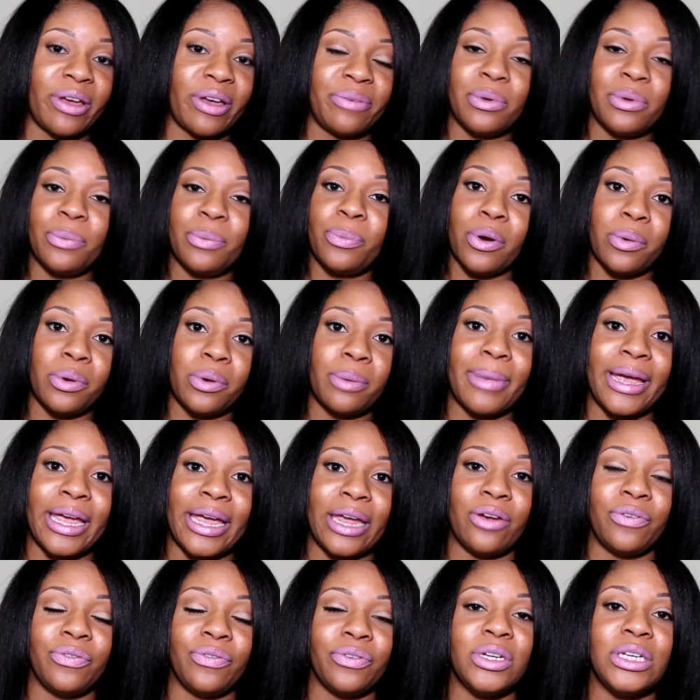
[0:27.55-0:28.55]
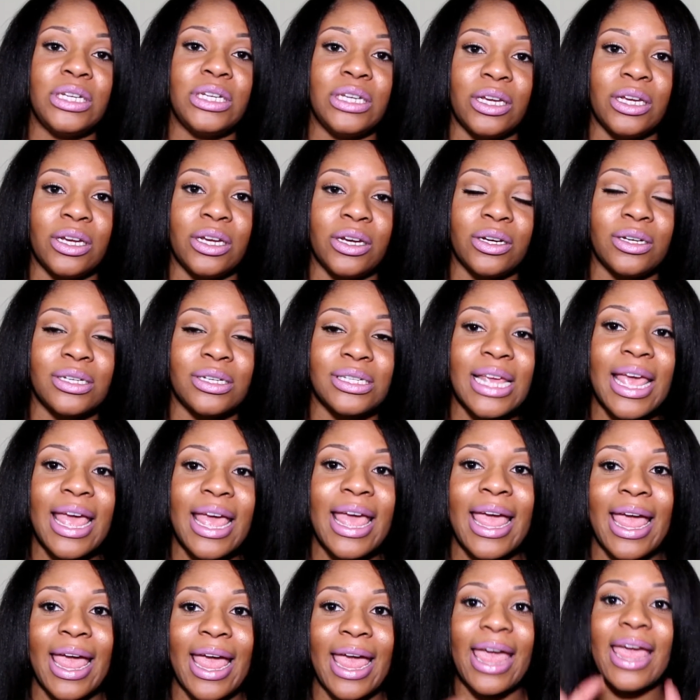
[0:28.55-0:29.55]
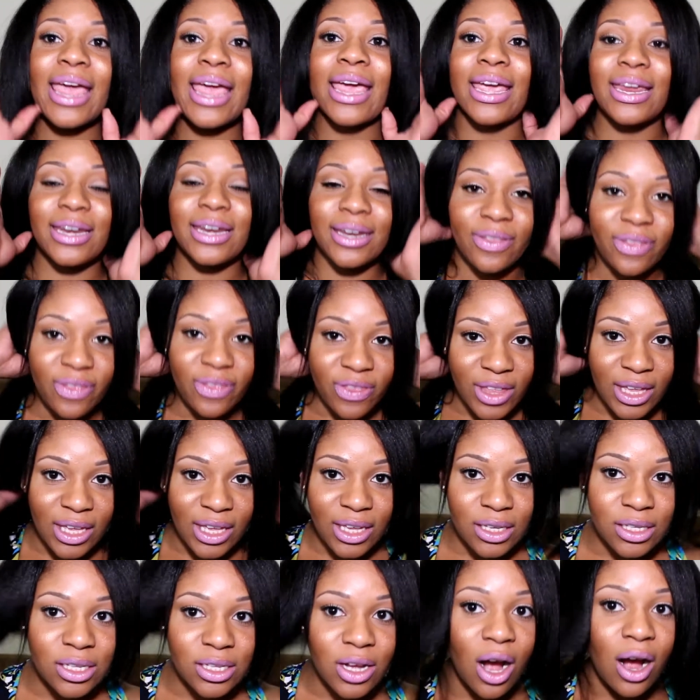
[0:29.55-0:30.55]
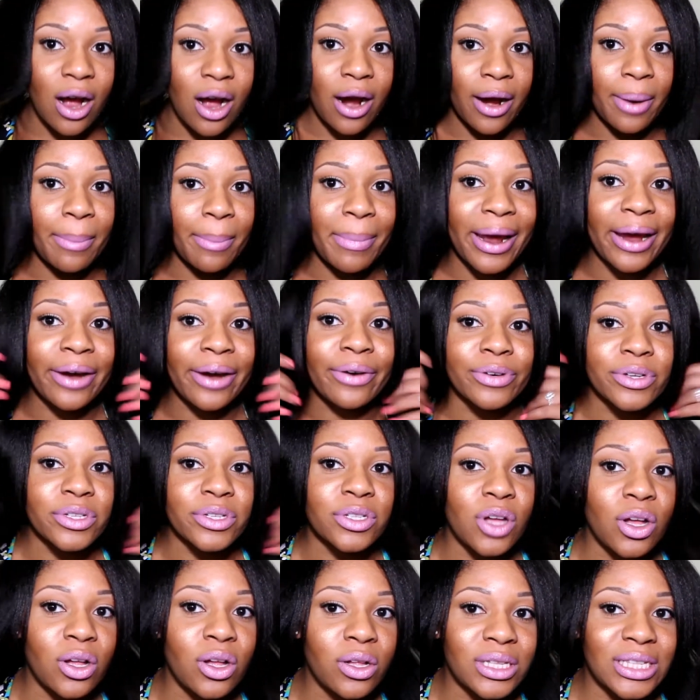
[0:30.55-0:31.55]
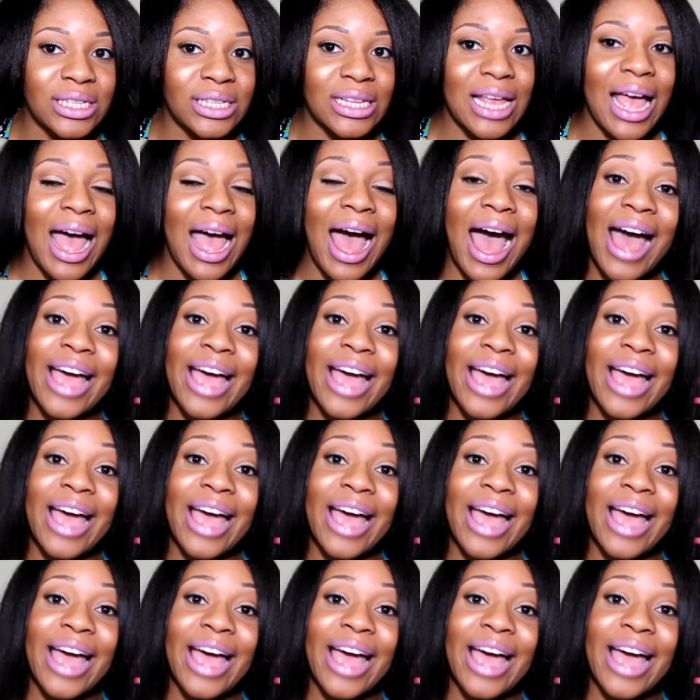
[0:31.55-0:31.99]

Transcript: I've been perming my hair for years, and these are my results.